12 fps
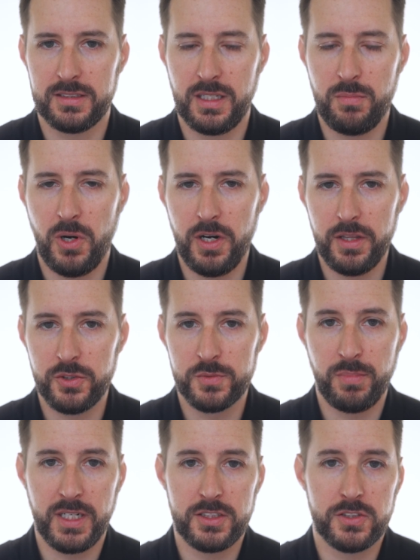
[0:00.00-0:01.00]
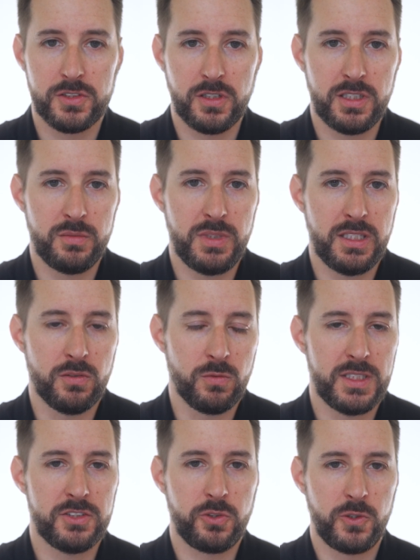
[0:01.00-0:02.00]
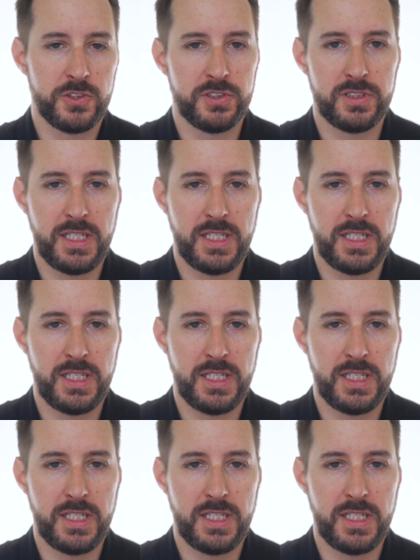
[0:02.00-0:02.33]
and part of those budgets are going to be the resources